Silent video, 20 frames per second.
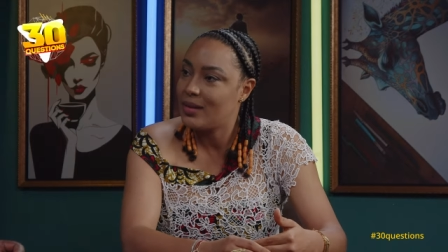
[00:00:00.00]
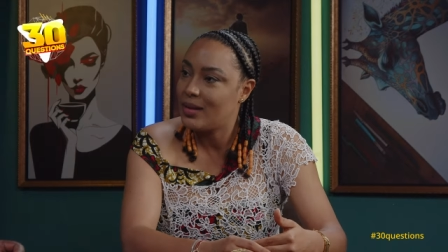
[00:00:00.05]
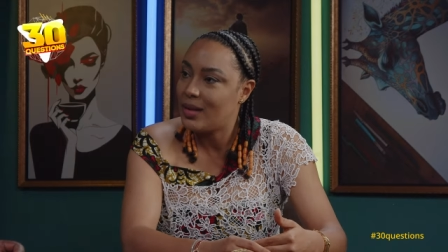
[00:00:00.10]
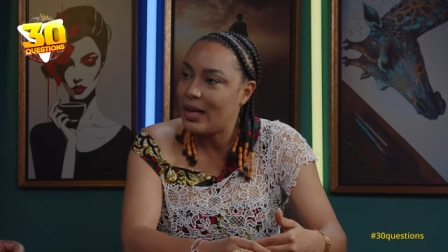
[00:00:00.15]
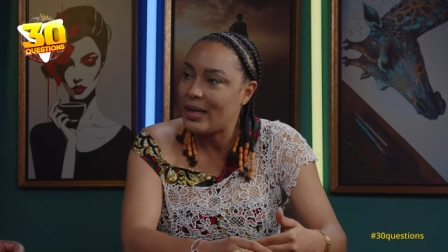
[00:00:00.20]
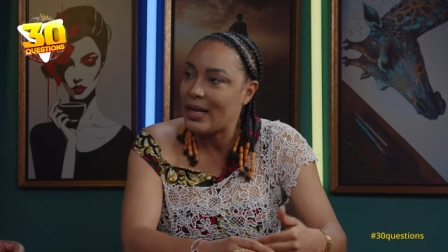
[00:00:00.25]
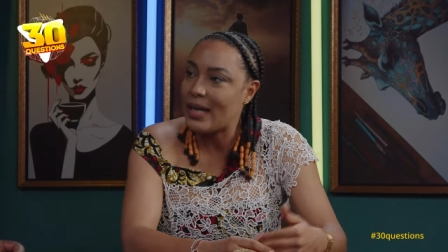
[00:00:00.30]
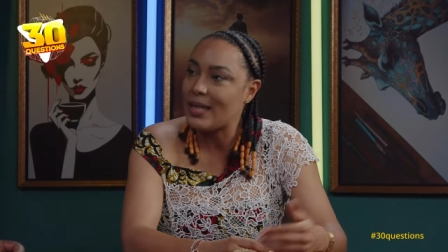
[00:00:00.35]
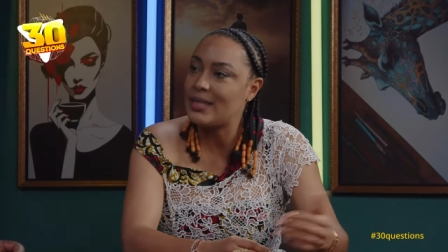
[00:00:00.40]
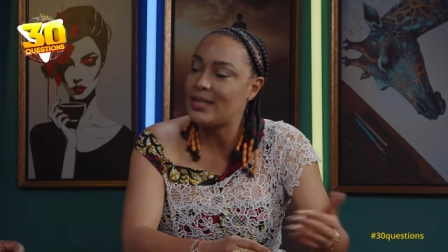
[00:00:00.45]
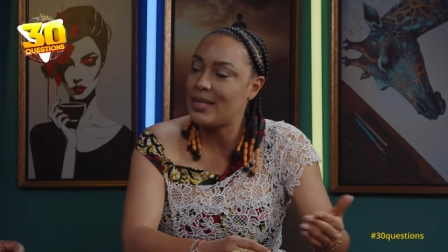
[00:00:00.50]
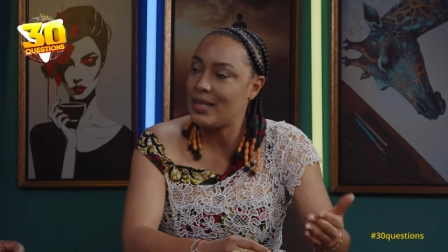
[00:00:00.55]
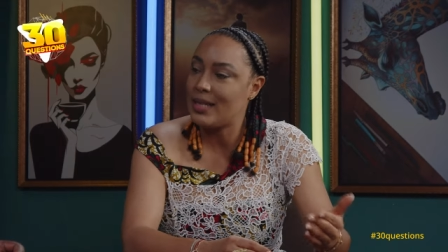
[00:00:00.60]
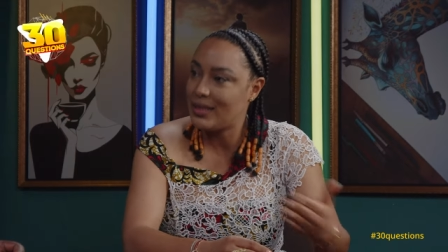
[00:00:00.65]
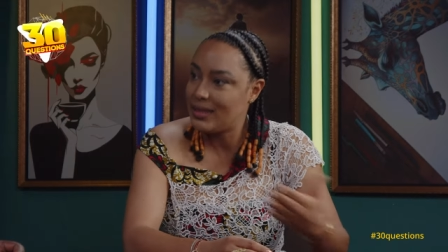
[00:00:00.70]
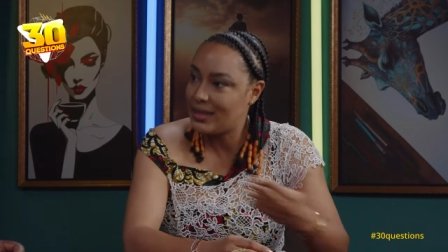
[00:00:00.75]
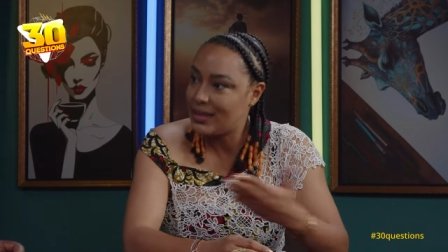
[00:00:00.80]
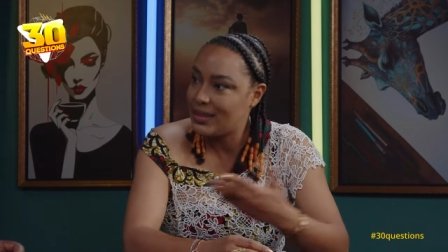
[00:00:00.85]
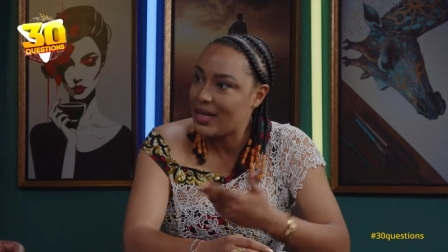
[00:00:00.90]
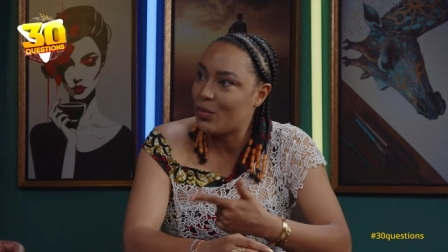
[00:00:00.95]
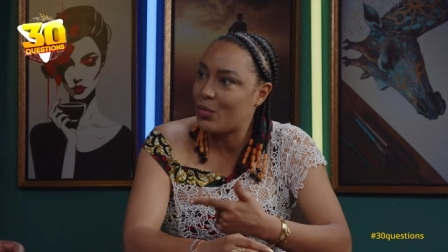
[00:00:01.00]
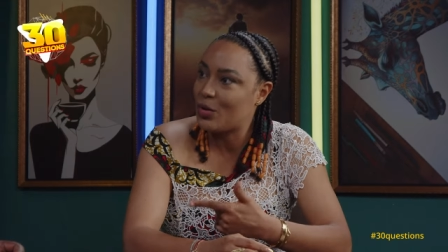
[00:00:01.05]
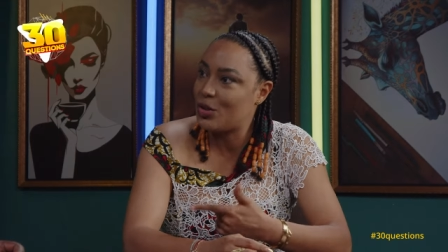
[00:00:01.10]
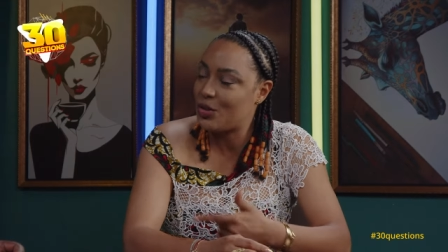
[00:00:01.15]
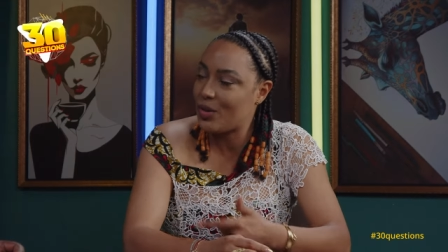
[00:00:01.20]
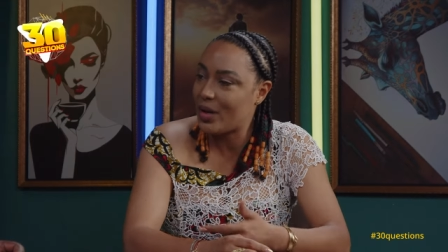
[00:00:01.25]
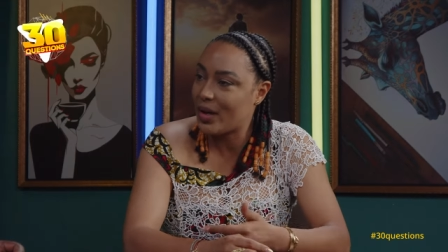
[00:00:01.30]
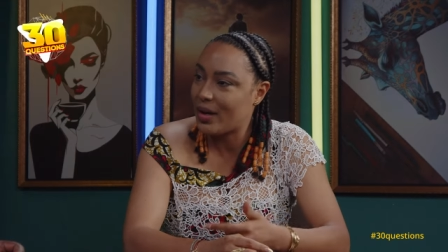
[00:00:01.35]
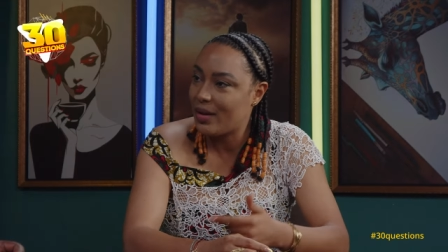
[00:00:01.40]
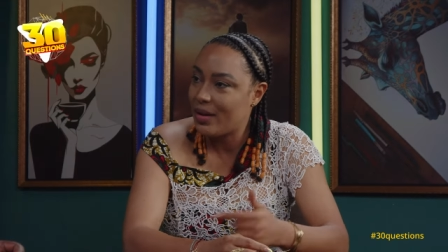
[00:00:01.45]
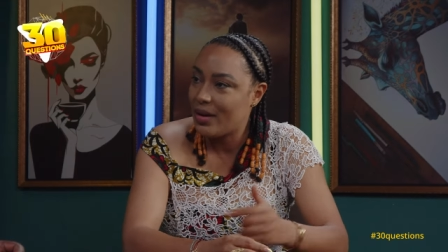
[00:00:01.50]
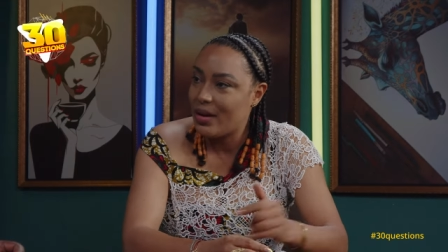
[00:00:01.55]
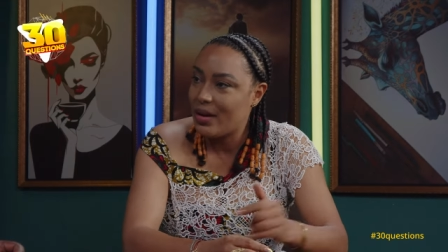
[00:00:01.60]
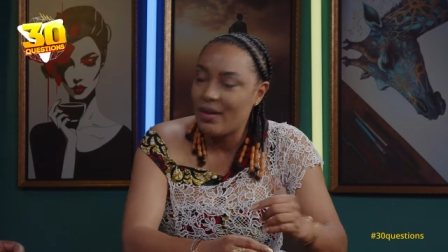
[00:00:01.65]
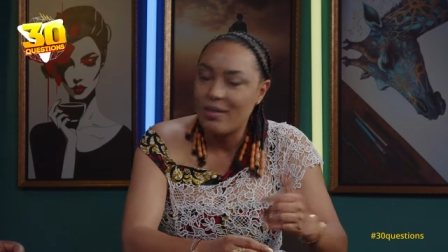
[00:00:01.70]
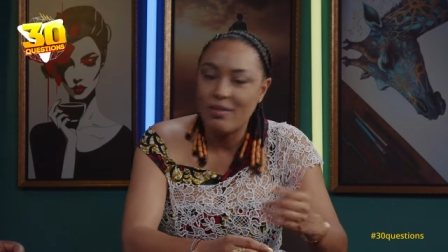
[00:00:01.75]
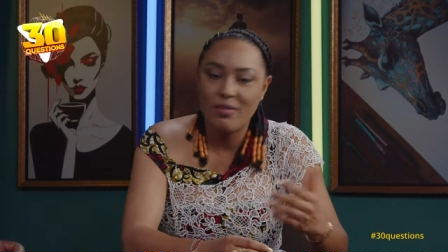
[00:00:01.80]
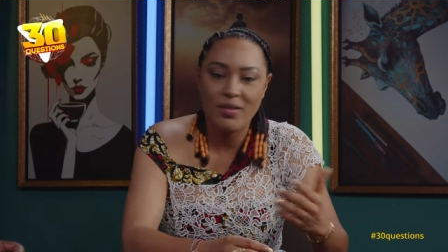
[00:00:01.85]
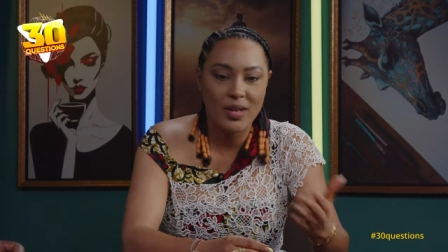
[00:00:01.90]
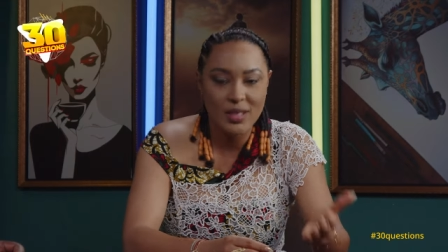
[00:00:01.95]
And I stay in Sinyabutre,
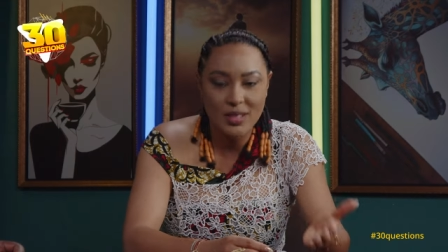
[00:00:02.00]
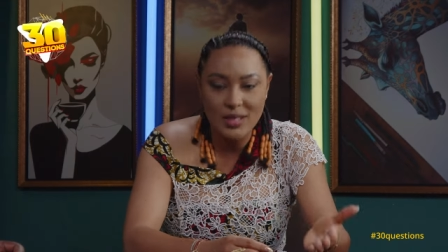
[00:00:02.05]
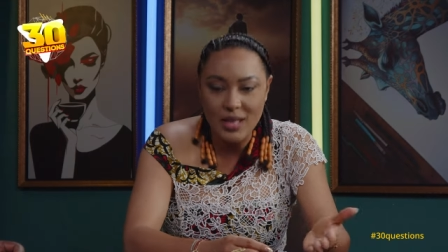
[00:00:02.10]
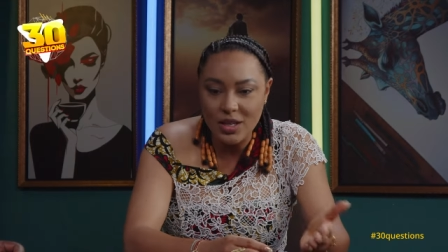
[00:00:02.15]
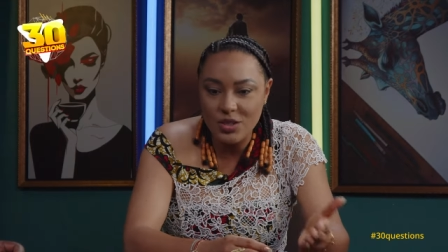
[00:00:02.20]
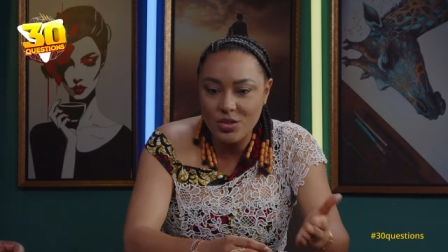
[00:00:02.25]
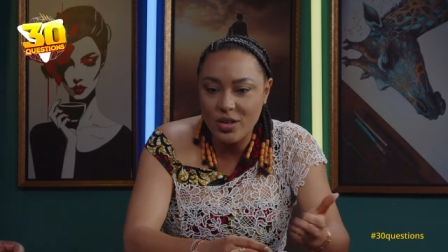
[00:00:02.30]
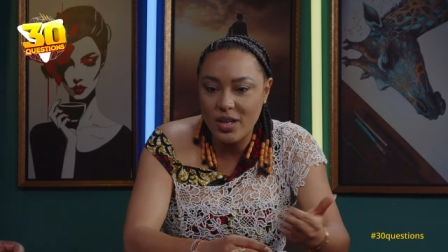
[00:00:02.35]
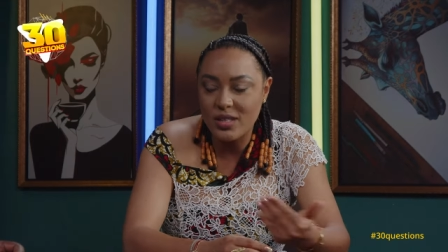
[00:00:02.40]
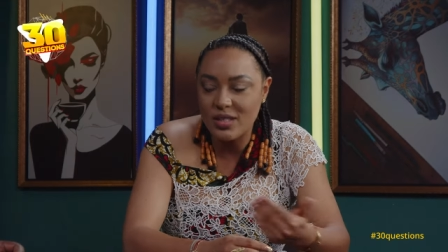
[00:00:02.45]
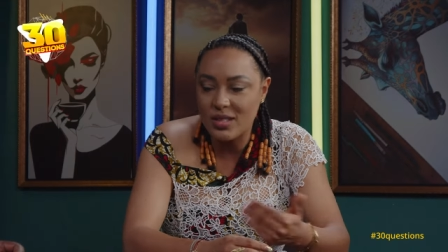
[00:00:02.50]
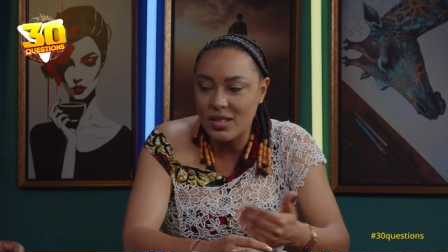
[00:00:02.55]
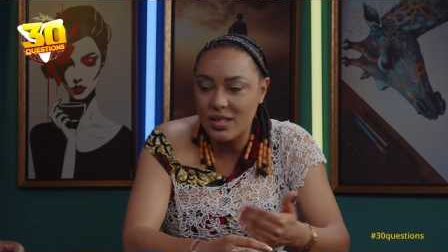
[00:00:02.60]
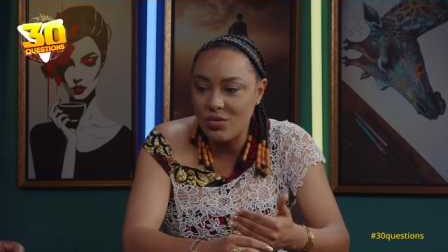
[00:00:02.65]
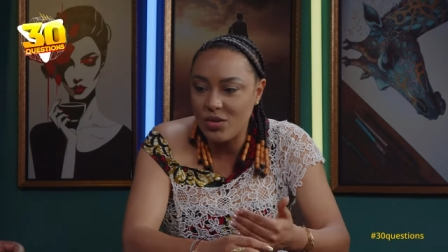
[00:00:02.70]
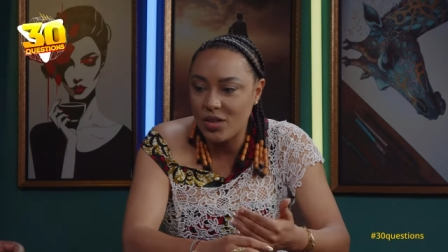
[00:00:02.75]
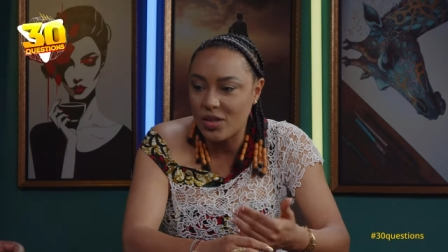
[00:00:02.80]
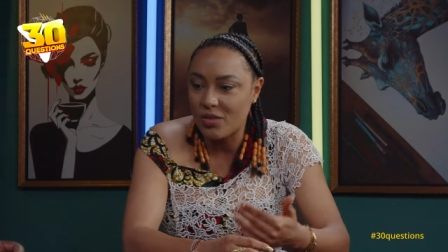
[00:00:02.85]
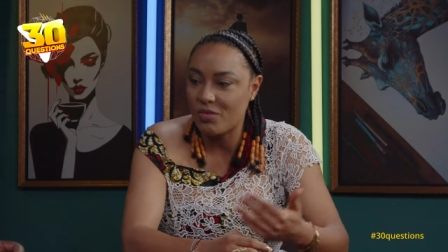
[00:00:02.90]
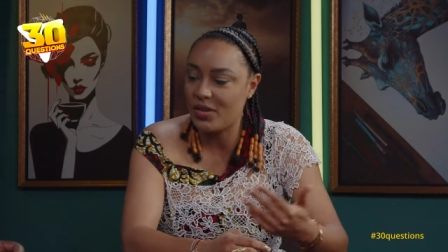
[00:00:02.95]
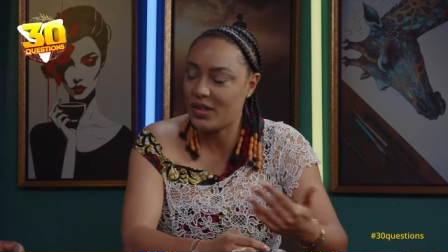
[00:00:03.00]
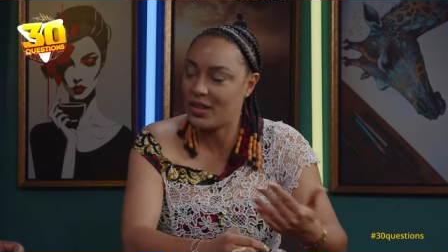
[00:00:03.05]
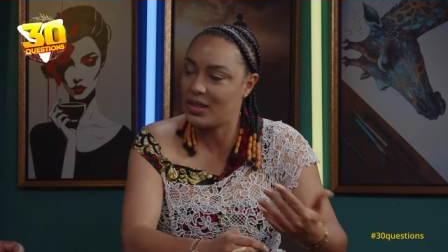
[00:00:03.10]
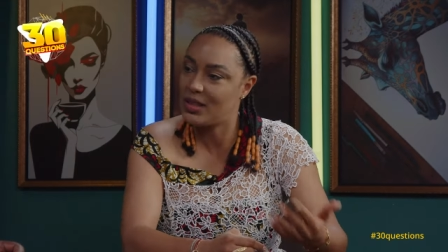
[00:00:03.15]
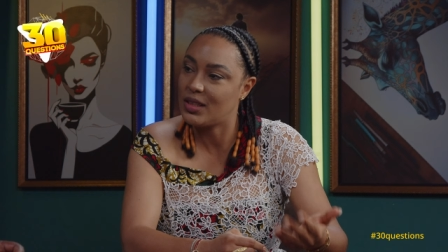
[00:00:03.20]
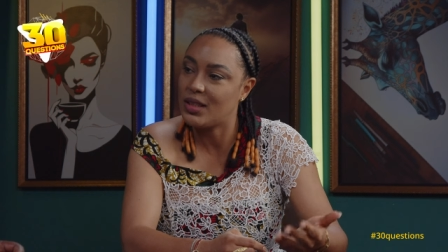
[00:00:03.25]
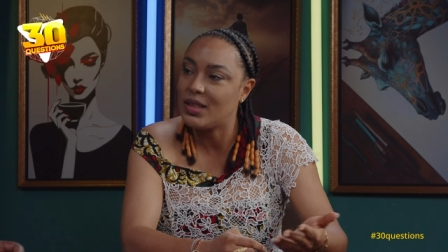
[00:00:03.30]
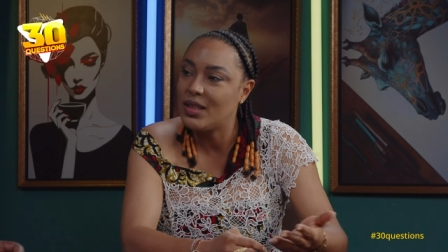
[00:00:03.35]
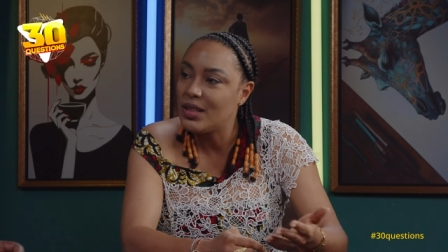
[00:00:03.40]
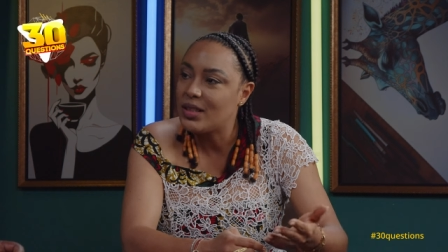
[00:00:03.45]
Fanessa, try and see if we can fix it.